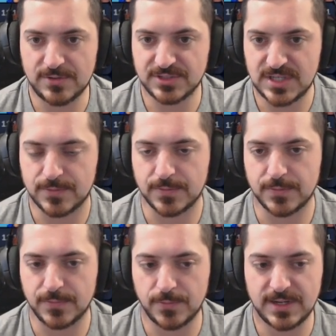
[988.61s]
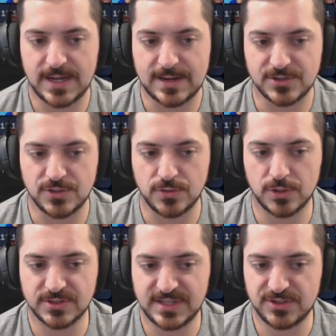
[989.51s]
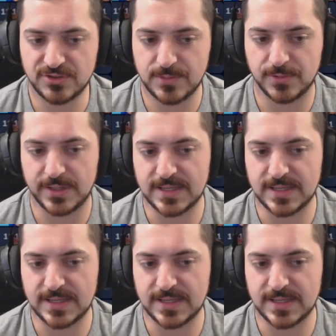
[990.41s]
receiver for the 49ers. You could also take Stribling.